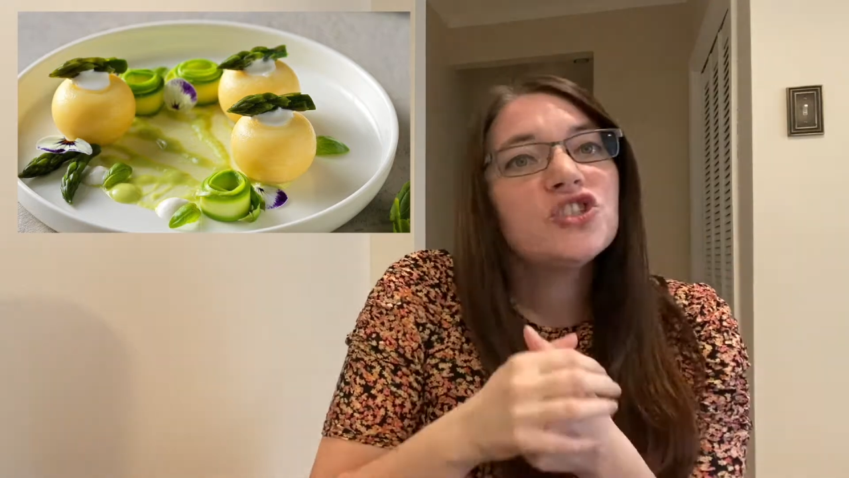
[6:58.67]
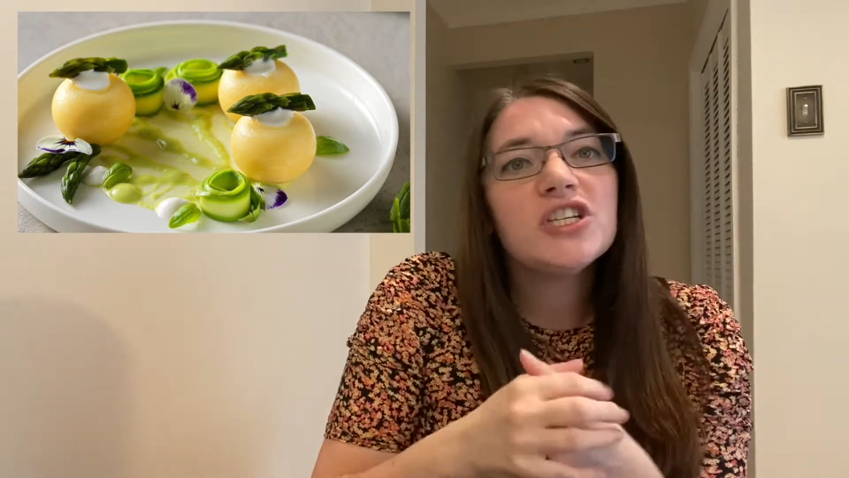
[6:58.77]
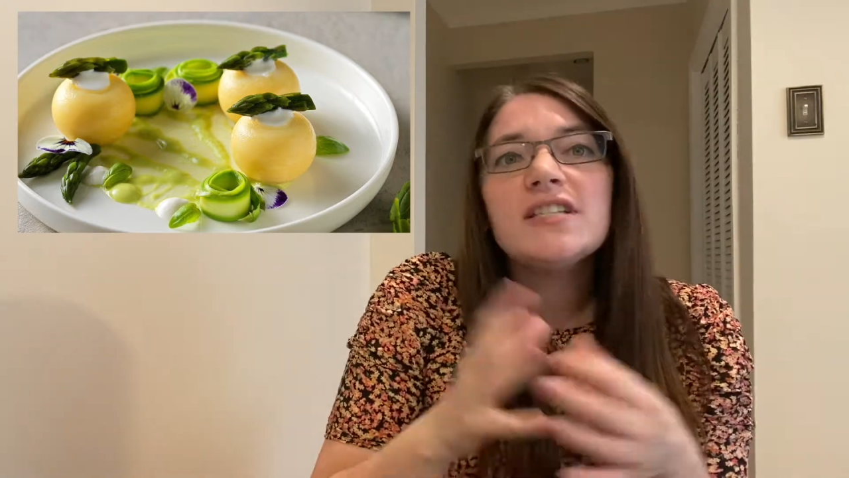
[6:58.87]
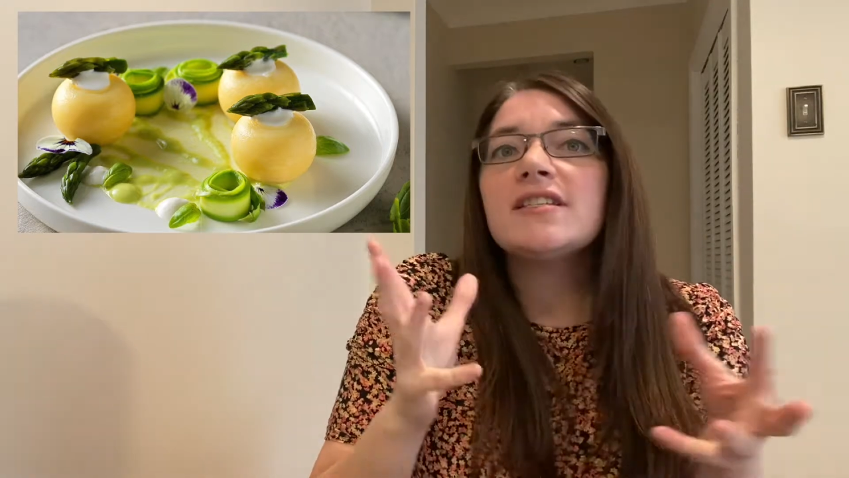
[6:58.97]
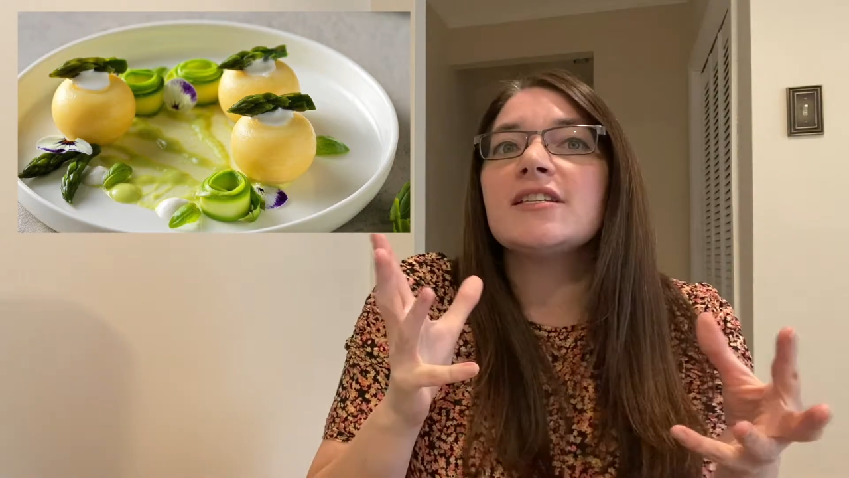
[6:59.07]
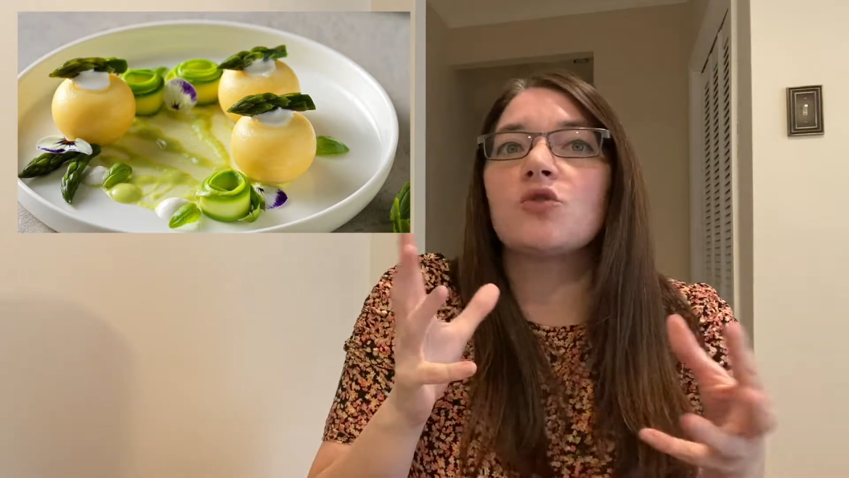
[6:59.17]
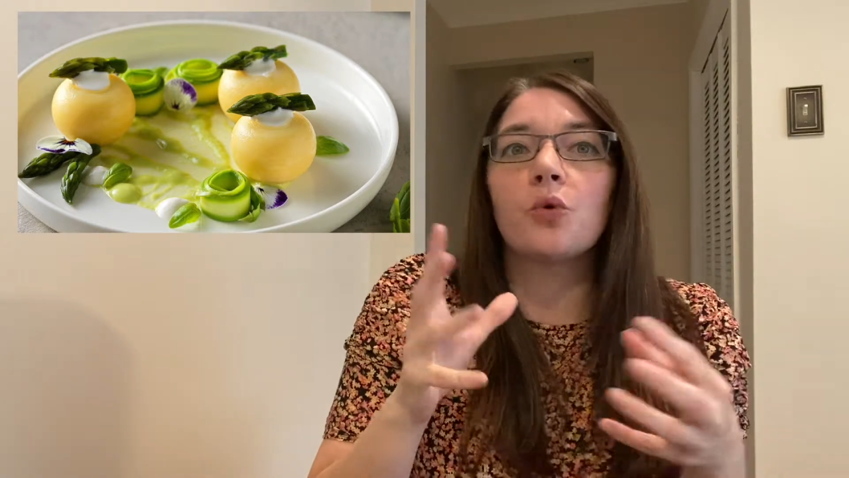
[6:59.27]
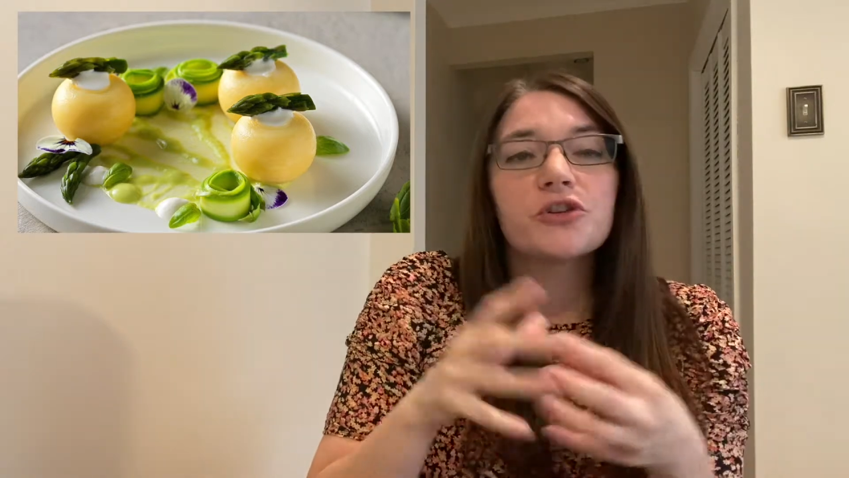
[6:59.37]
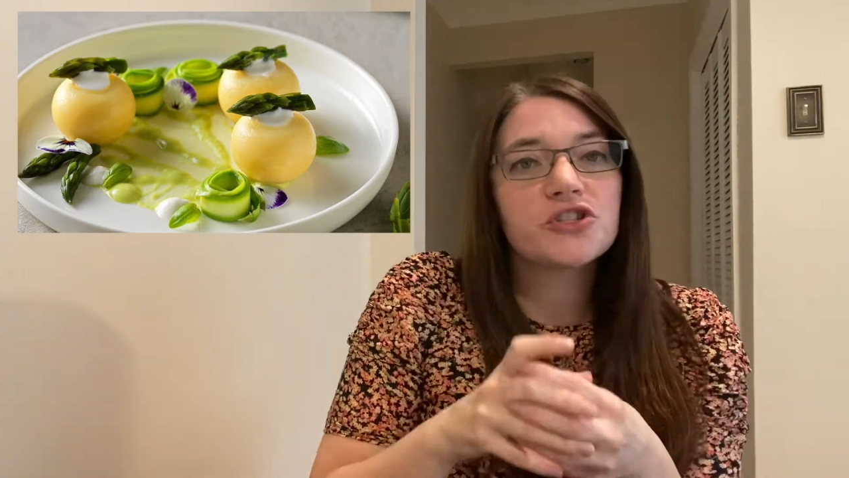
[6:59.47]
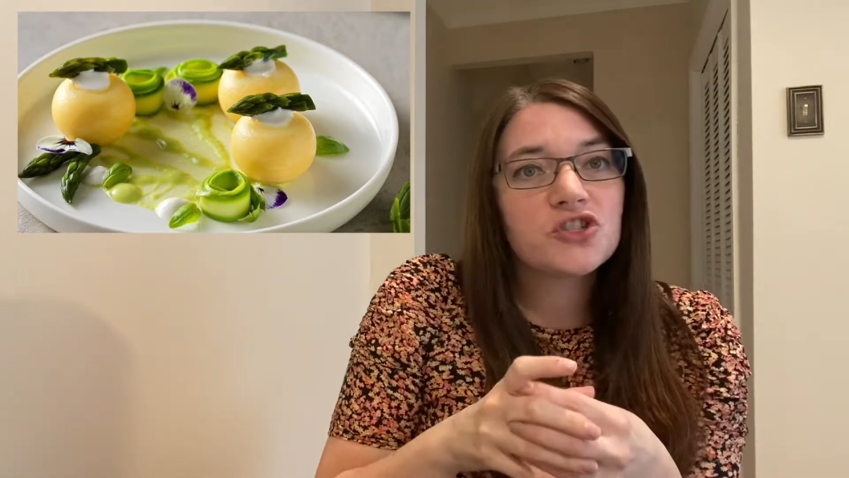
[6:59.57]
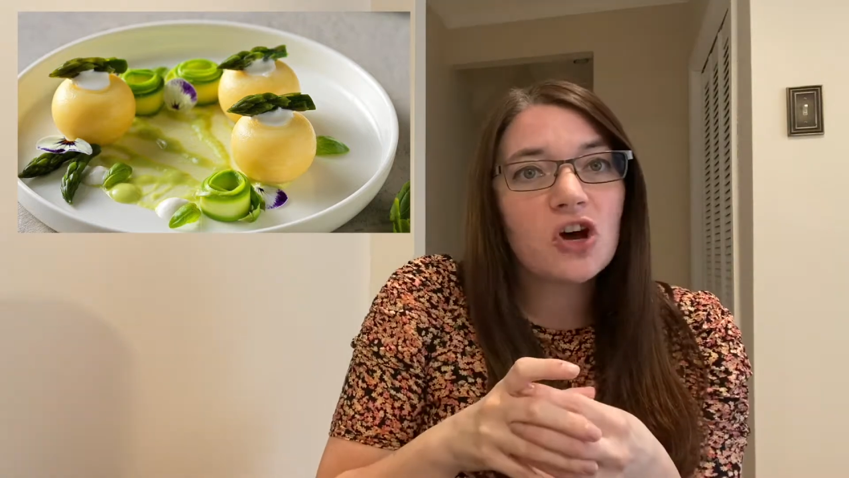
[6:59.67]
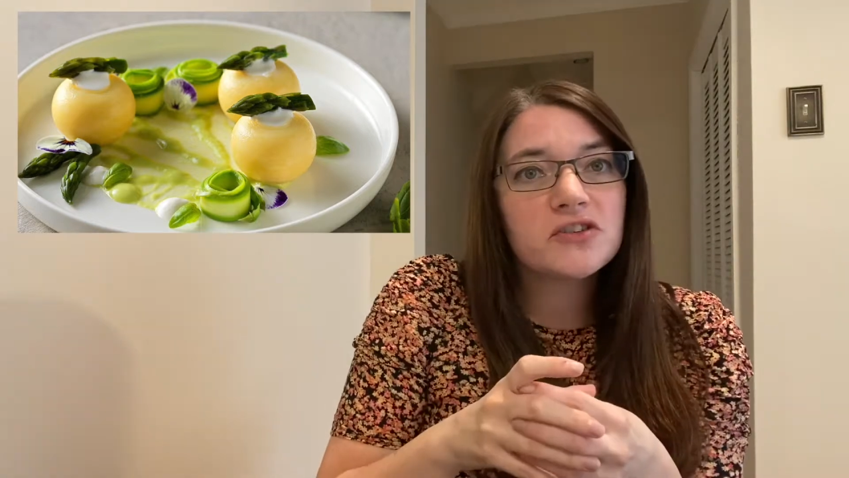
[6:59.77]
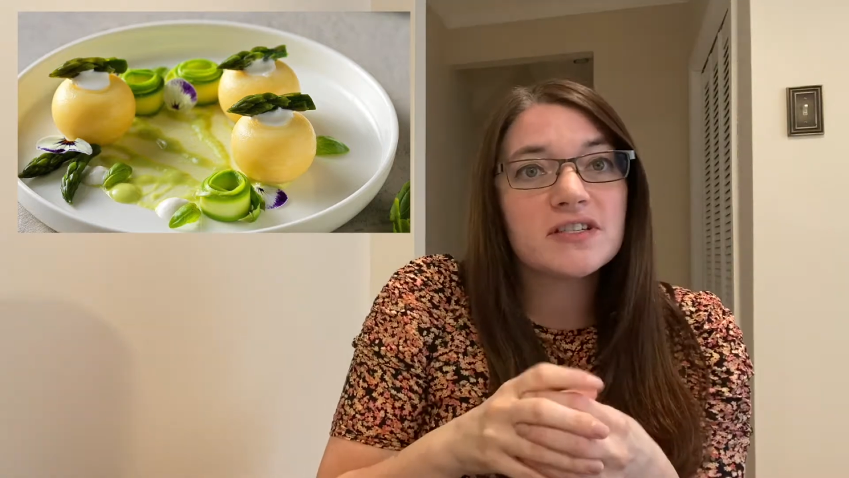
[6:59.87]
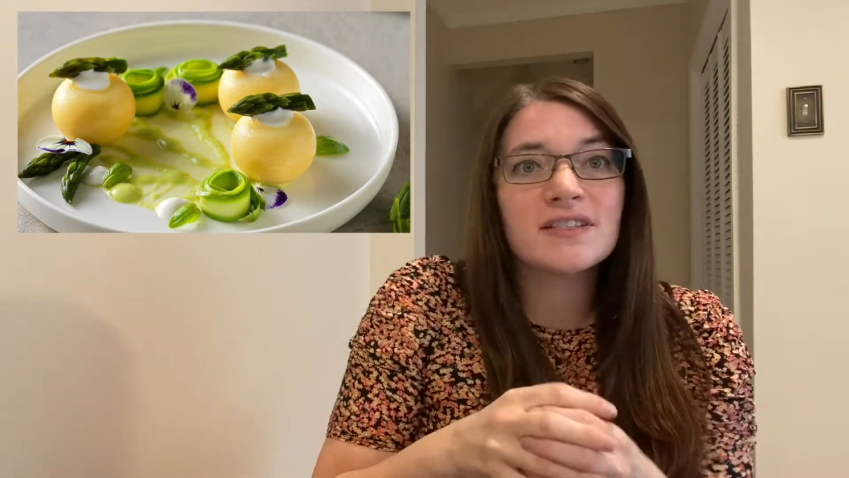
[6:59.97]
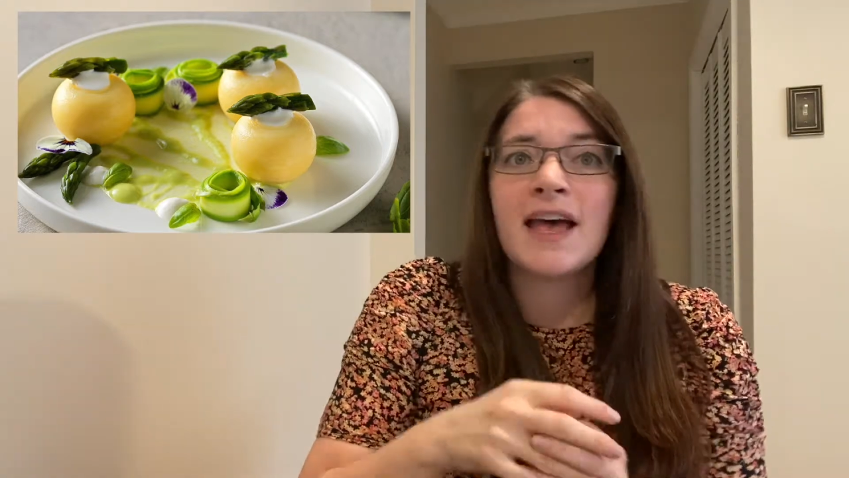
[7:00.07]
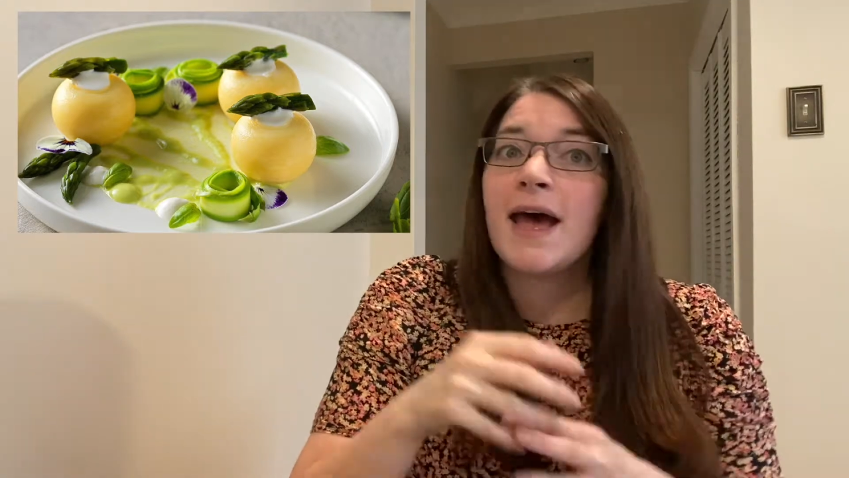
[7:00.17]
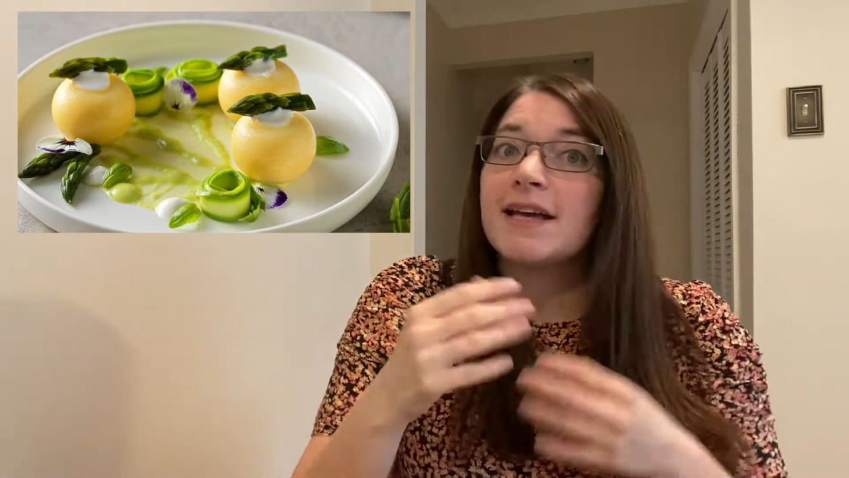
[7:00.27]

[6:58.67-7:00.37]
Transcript: cheeses or sauces,